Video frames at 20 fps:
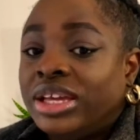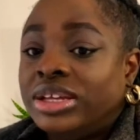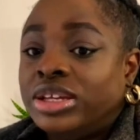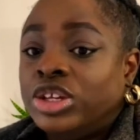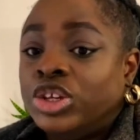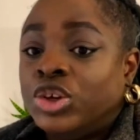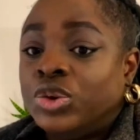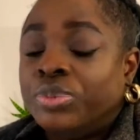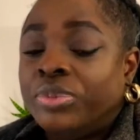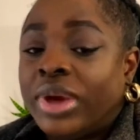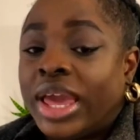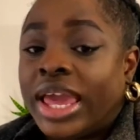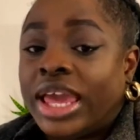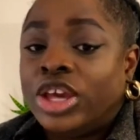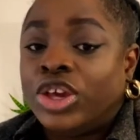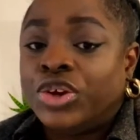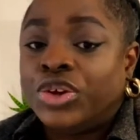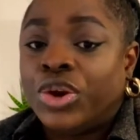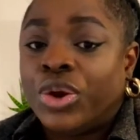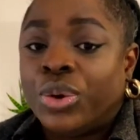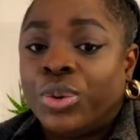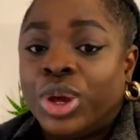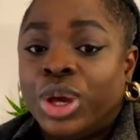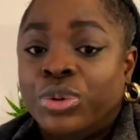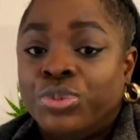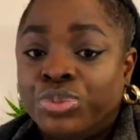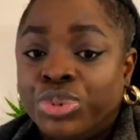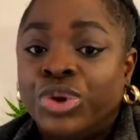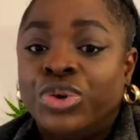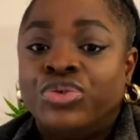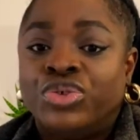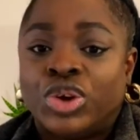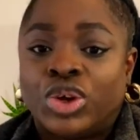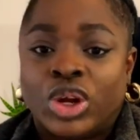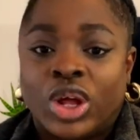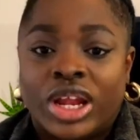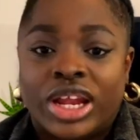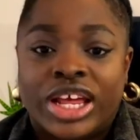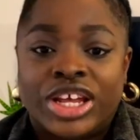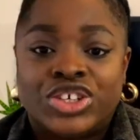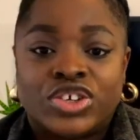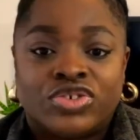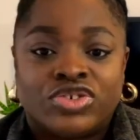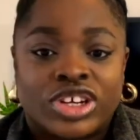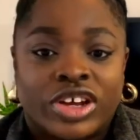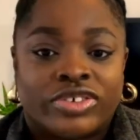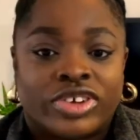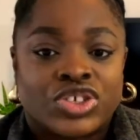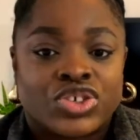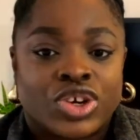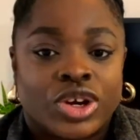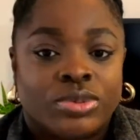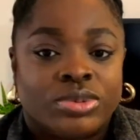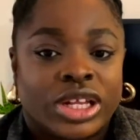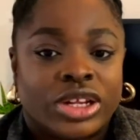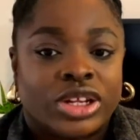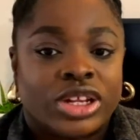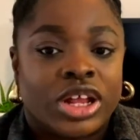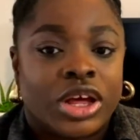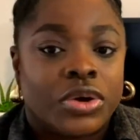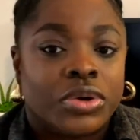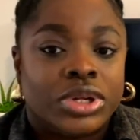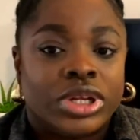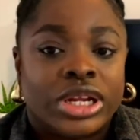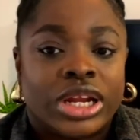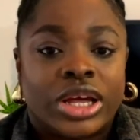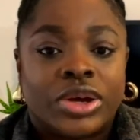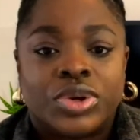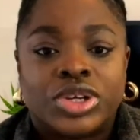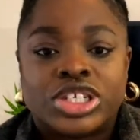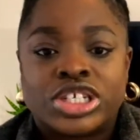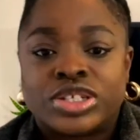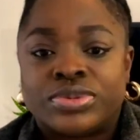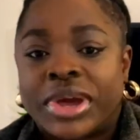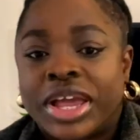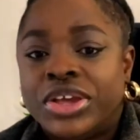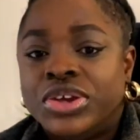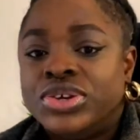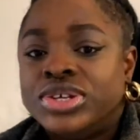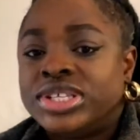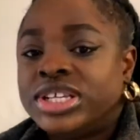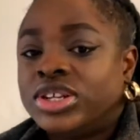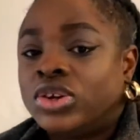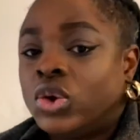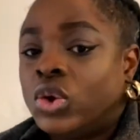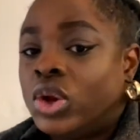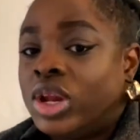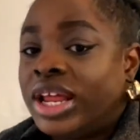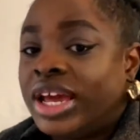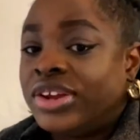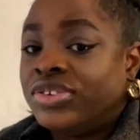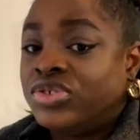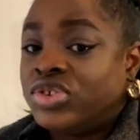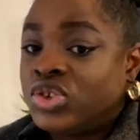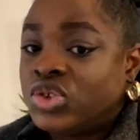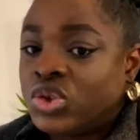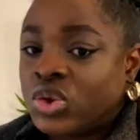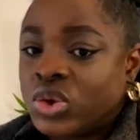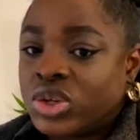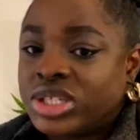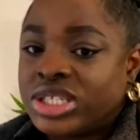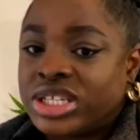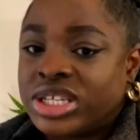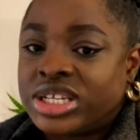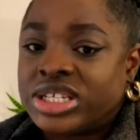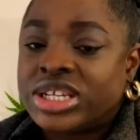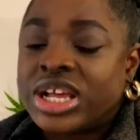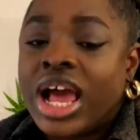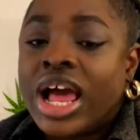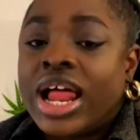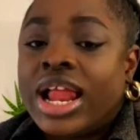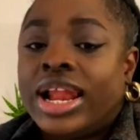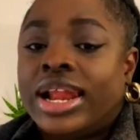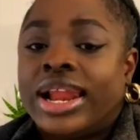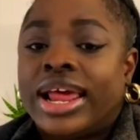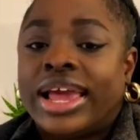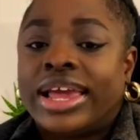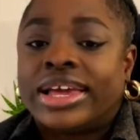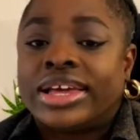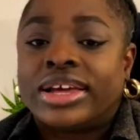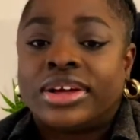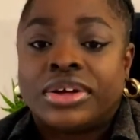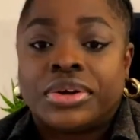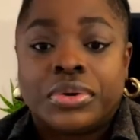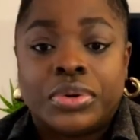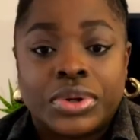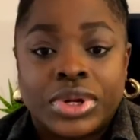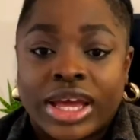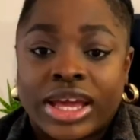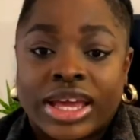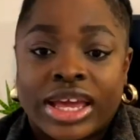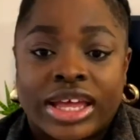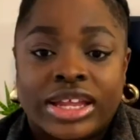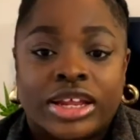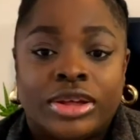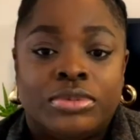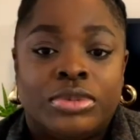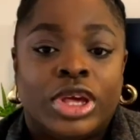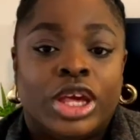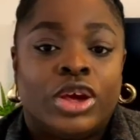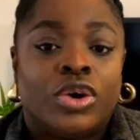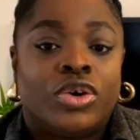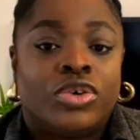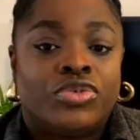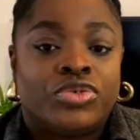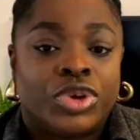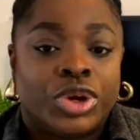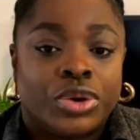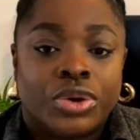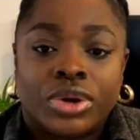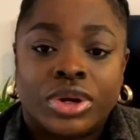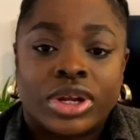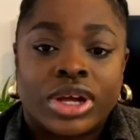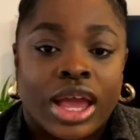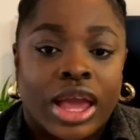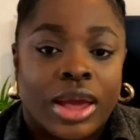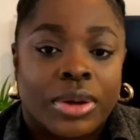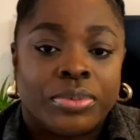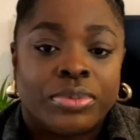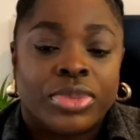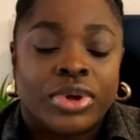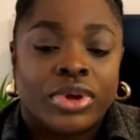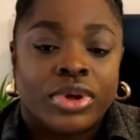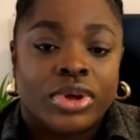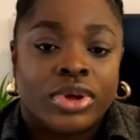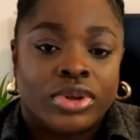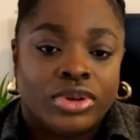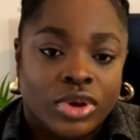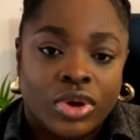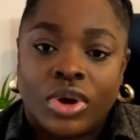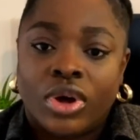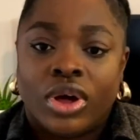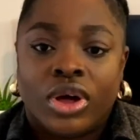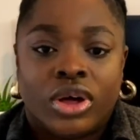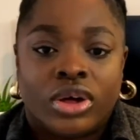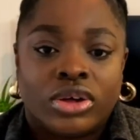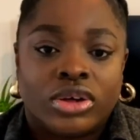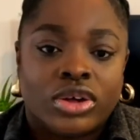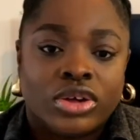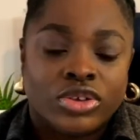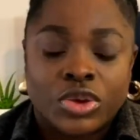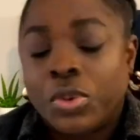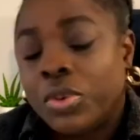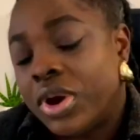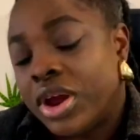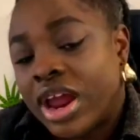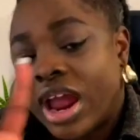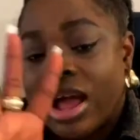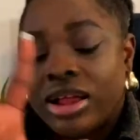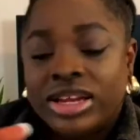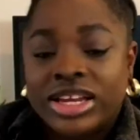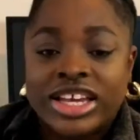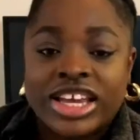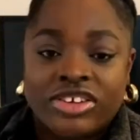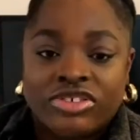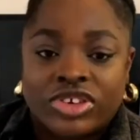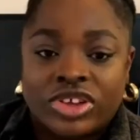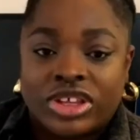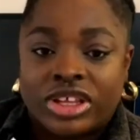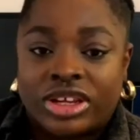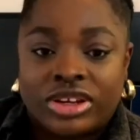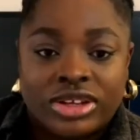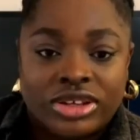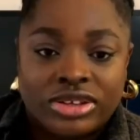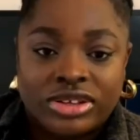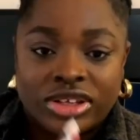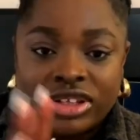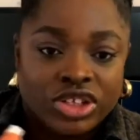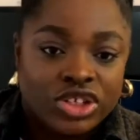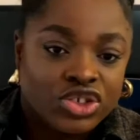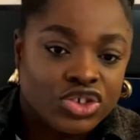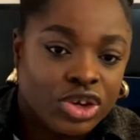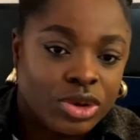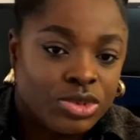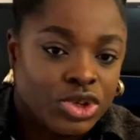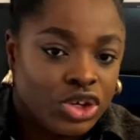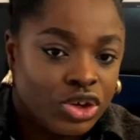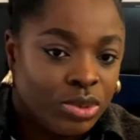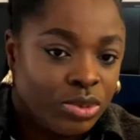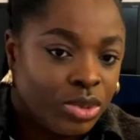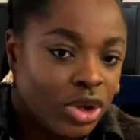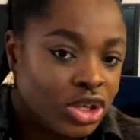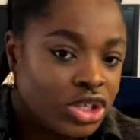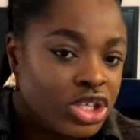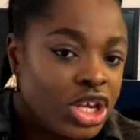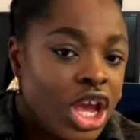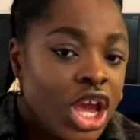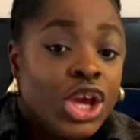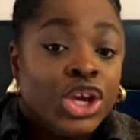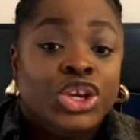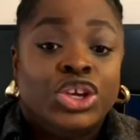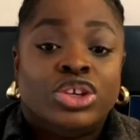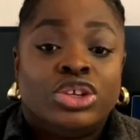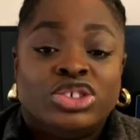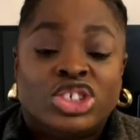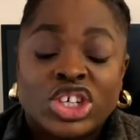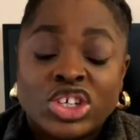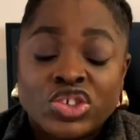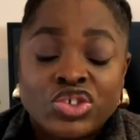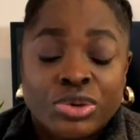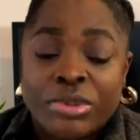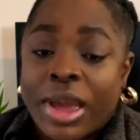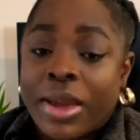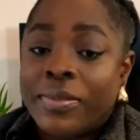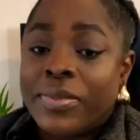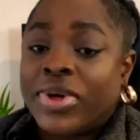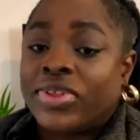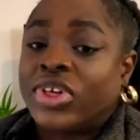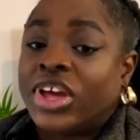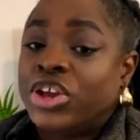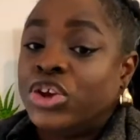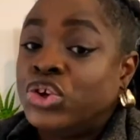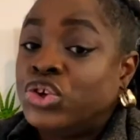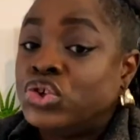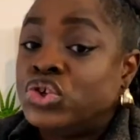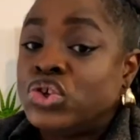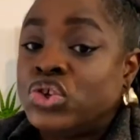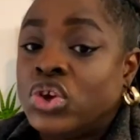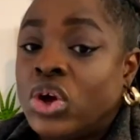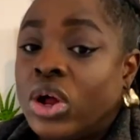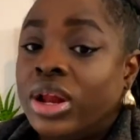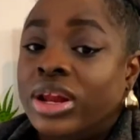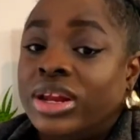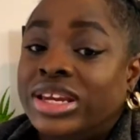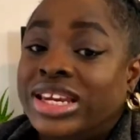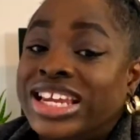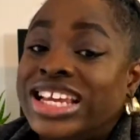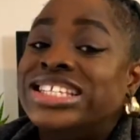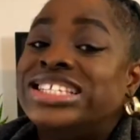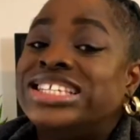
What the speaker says: improve your knowledge of JavaScript and other coding languages by using online resources like Code Academy or Free Code Camp. Don't worry, I'll link everything in the description box. Just remember that you do not need to